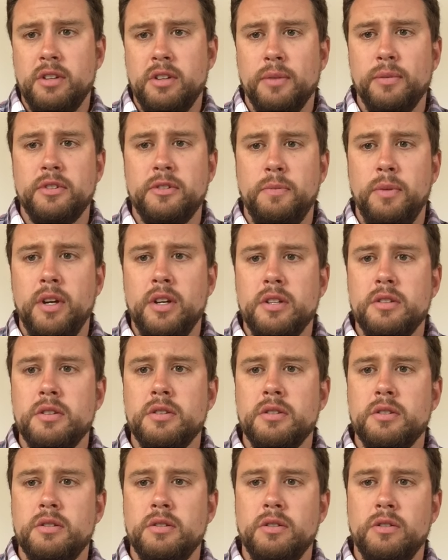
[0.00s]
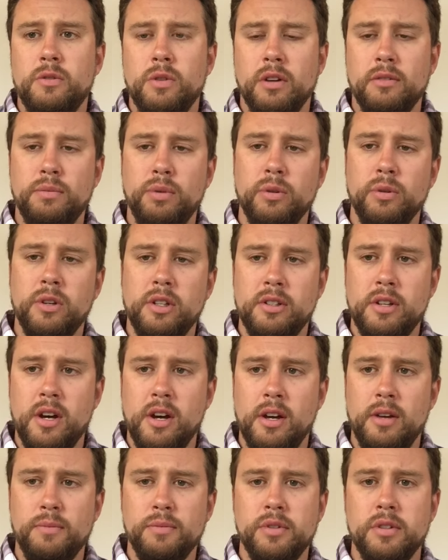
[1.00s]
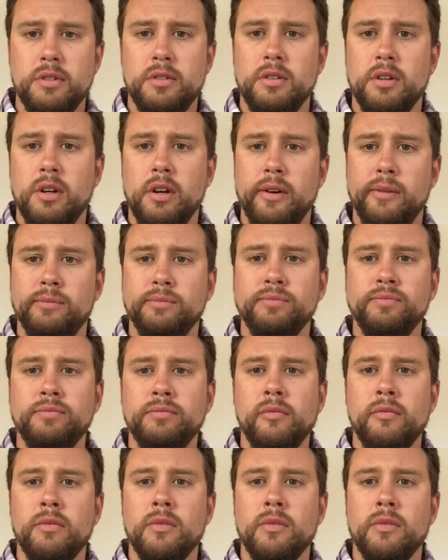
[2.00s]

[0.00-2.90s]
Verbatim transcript: double-spaced, 12-point times. Um,